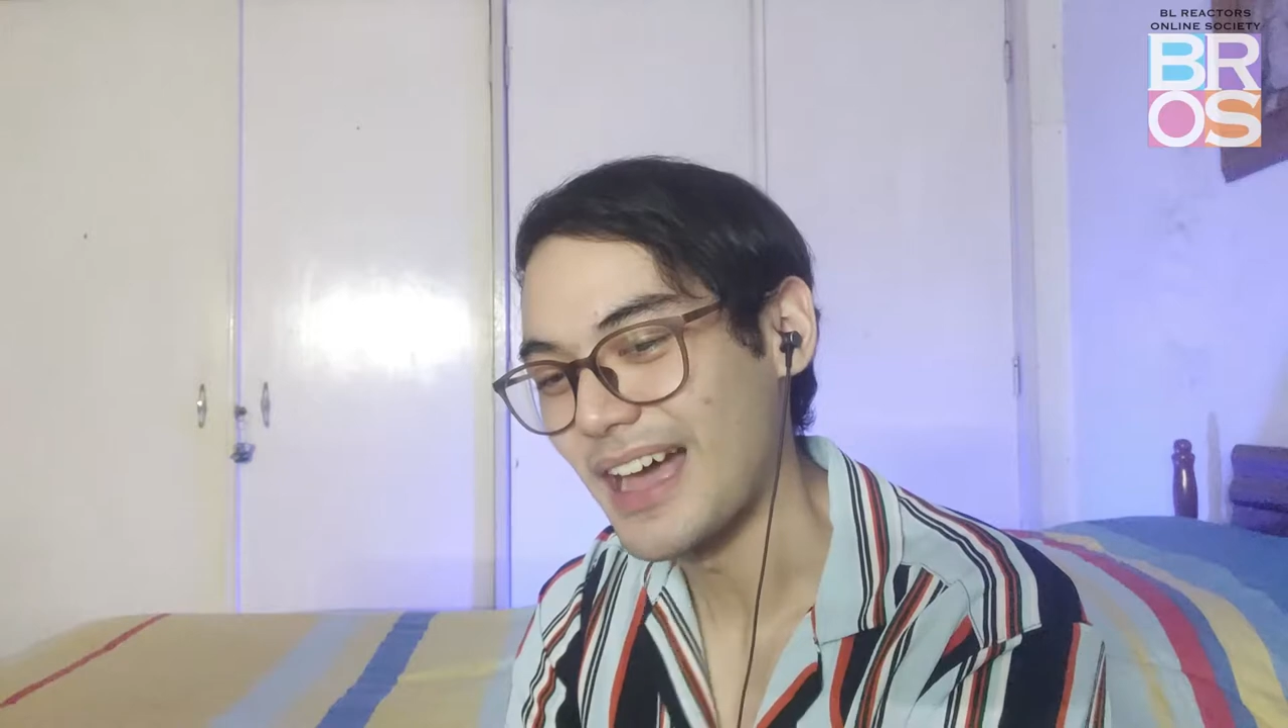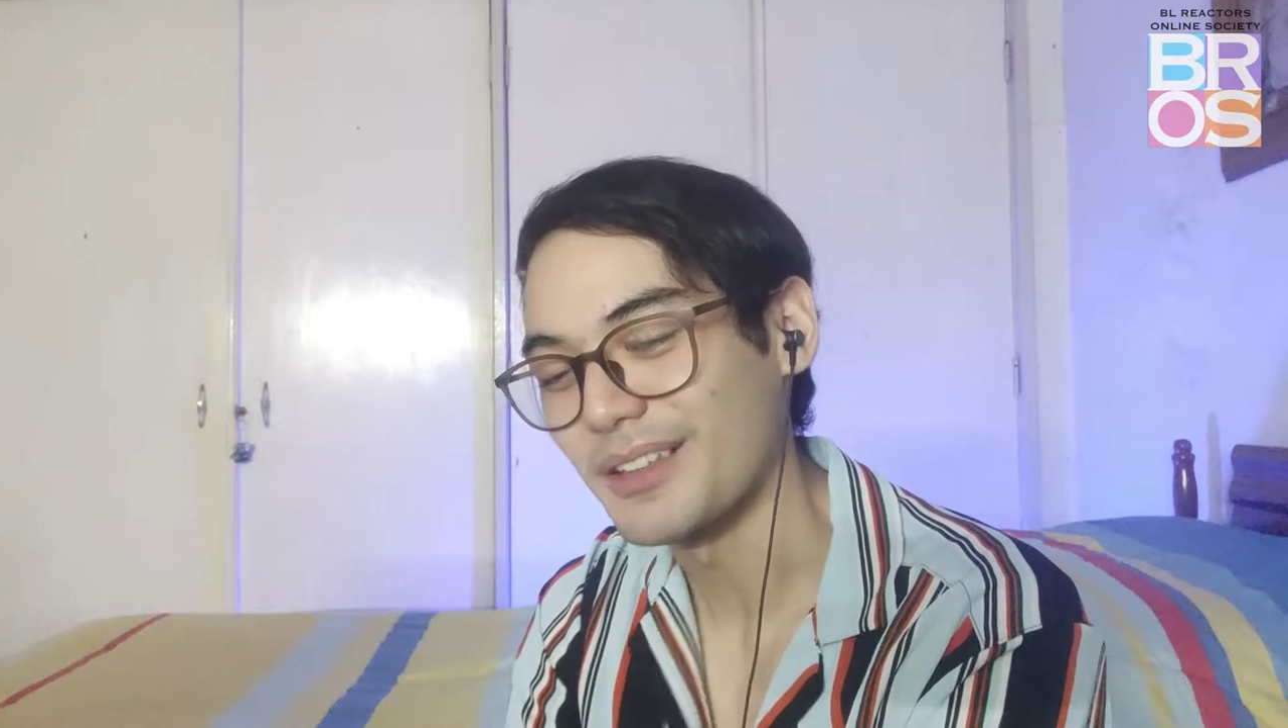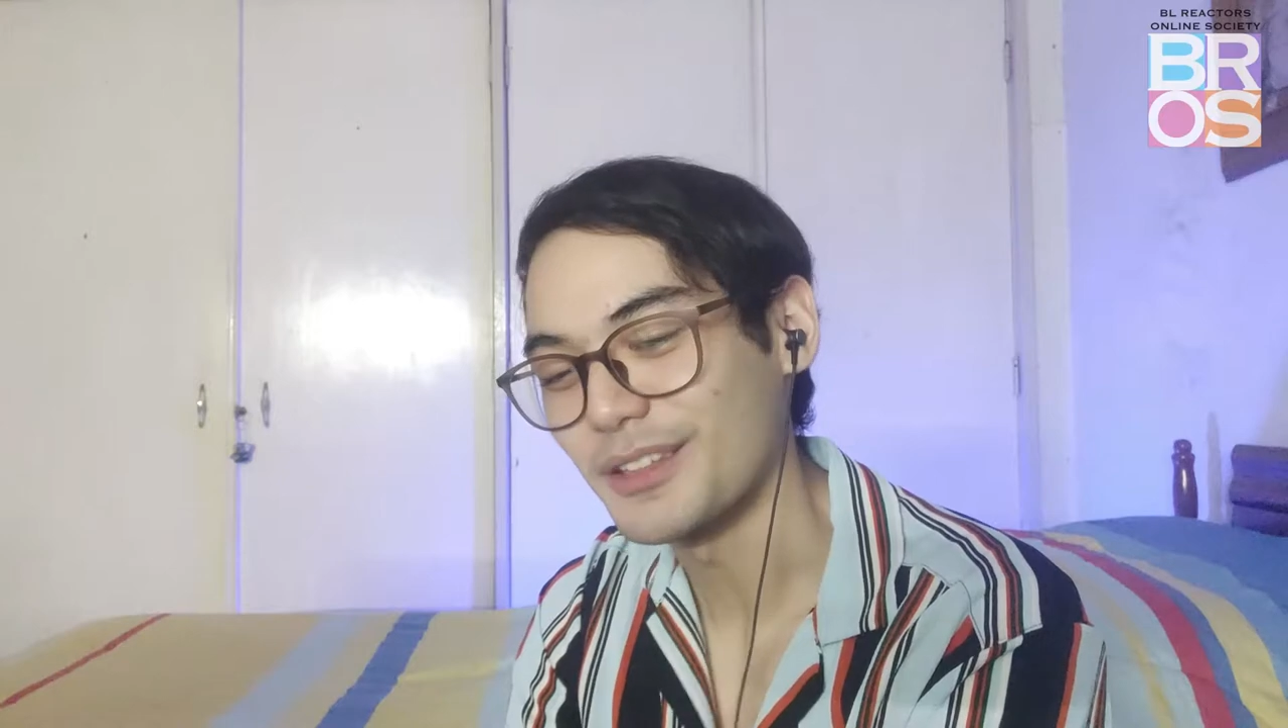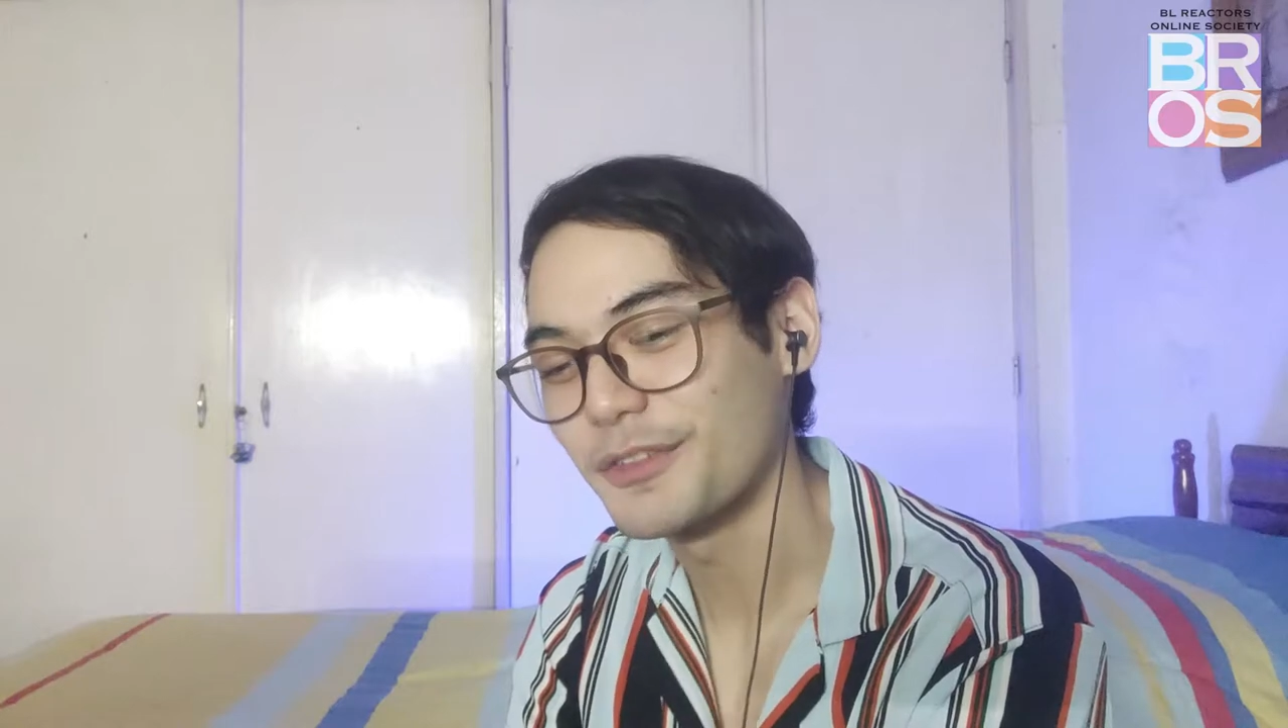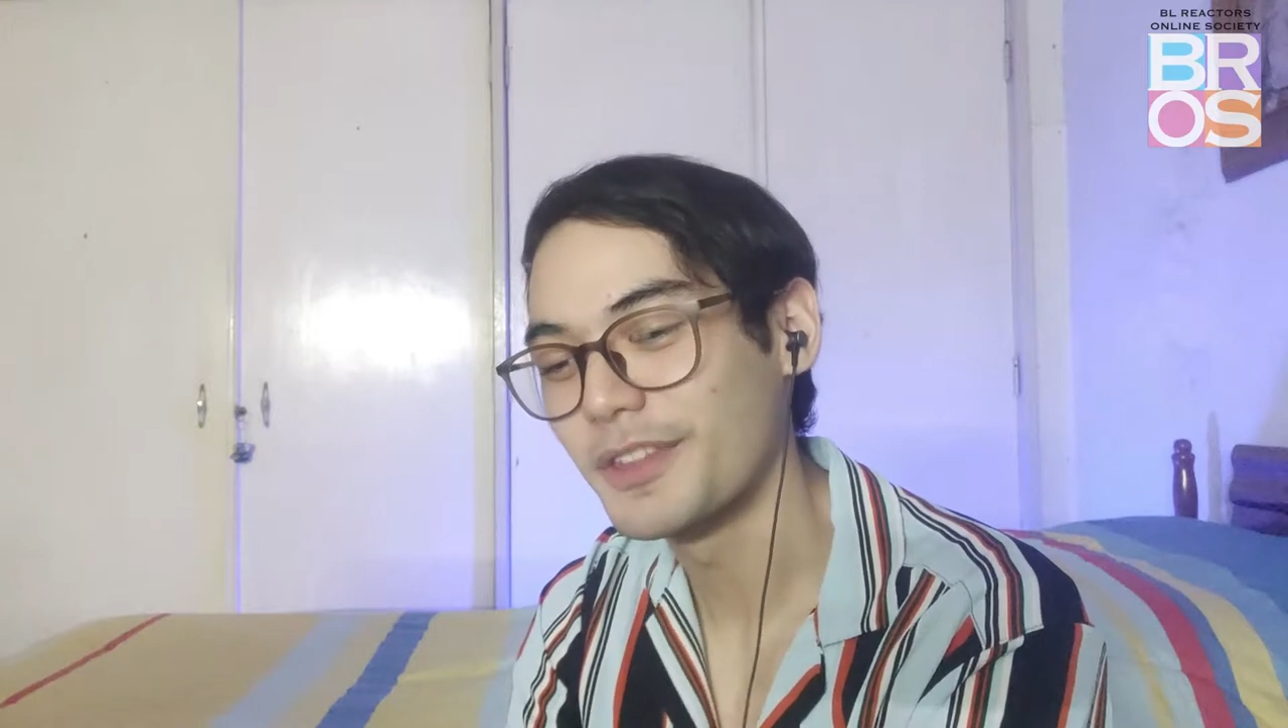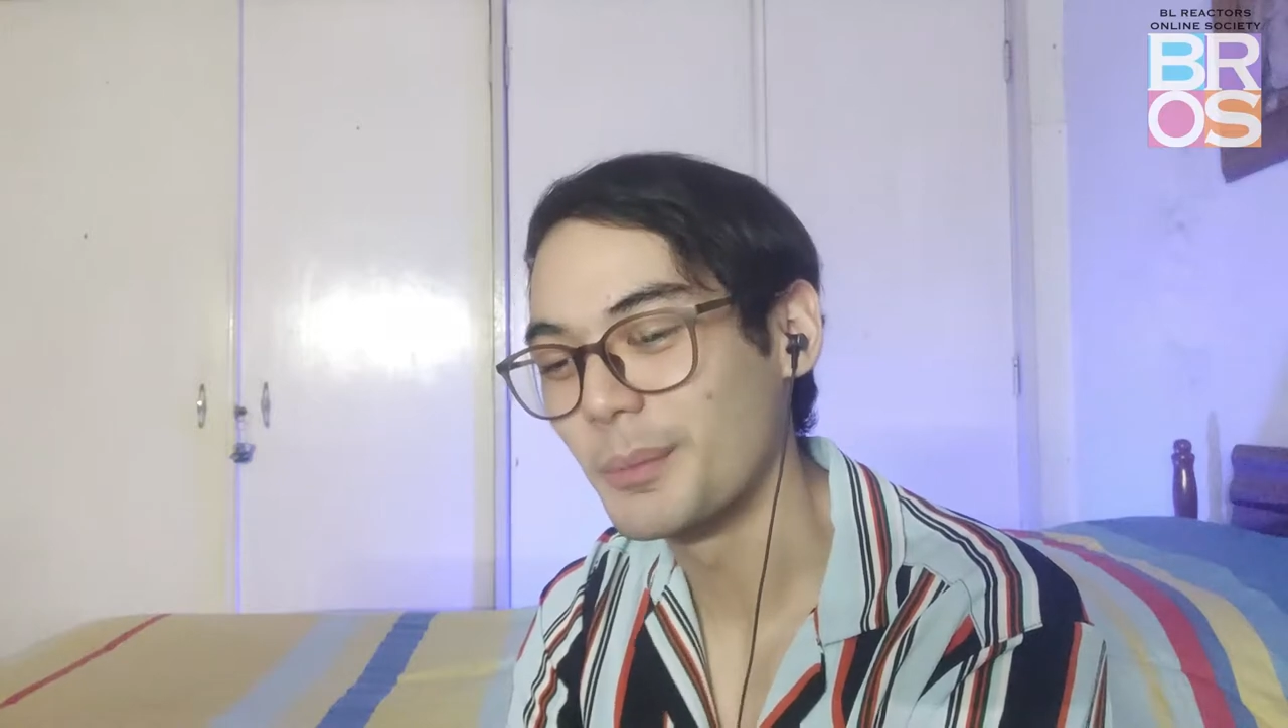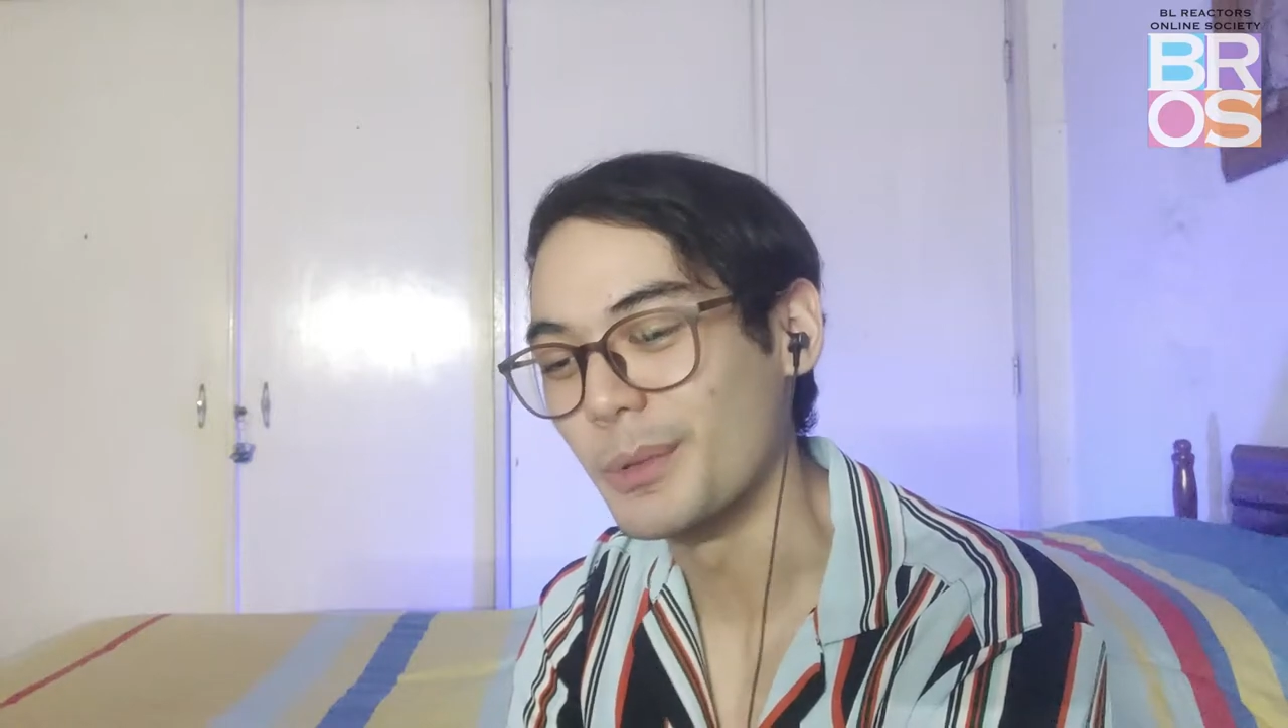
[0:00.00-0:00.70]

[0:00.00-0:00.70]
out of the